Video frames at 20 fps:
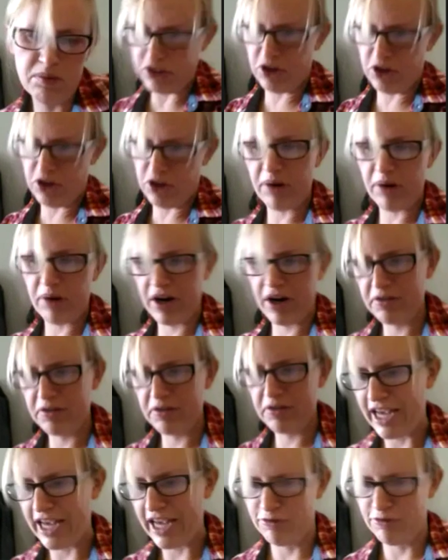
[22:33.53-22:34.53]
or part of
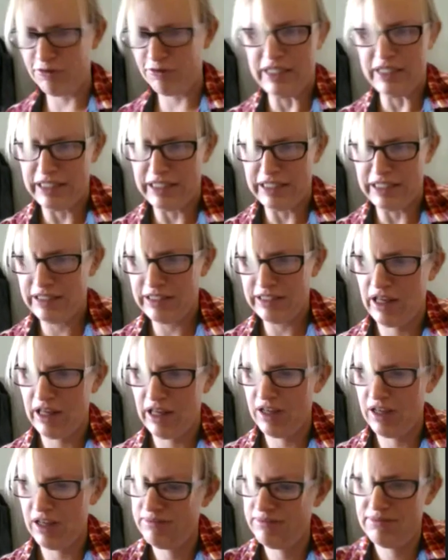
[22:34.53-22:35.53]
life because
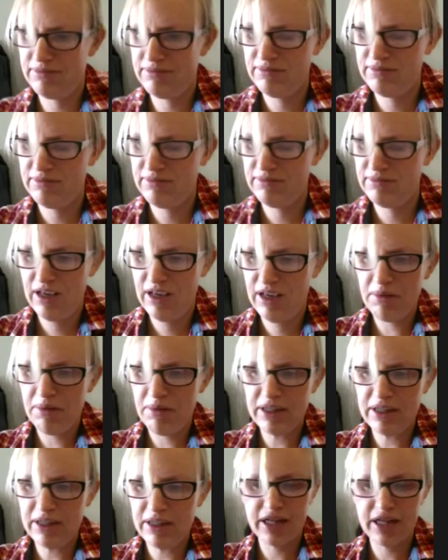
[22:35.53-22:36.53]
my
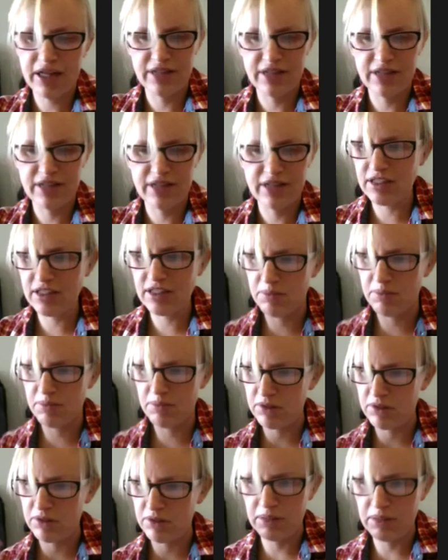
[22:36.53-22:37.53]
son has eczema
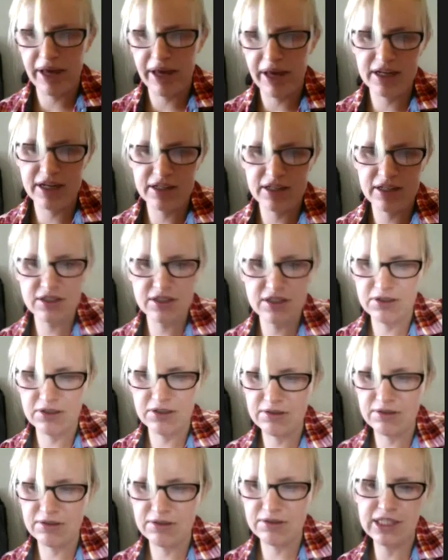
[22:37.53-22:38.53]
really bad, and so
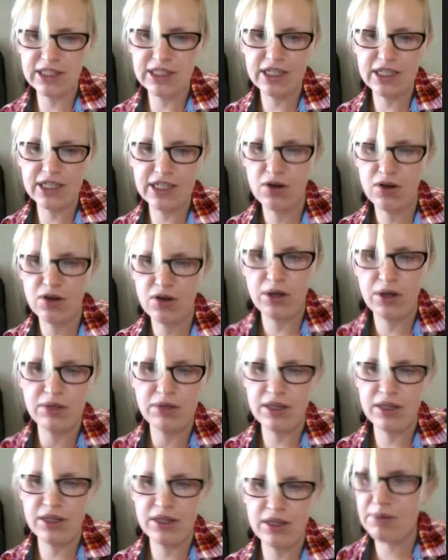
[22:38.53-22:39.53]
it's like an ointment that
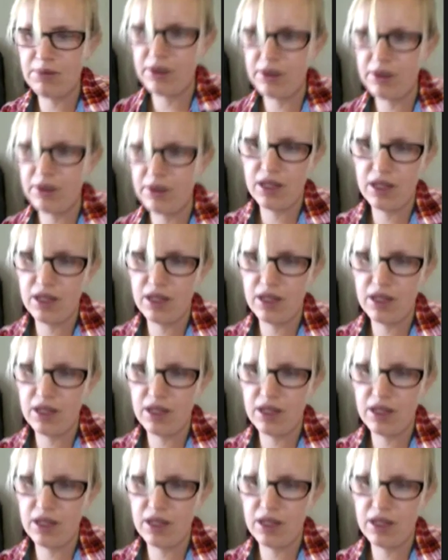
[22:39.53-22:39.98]
I put on him.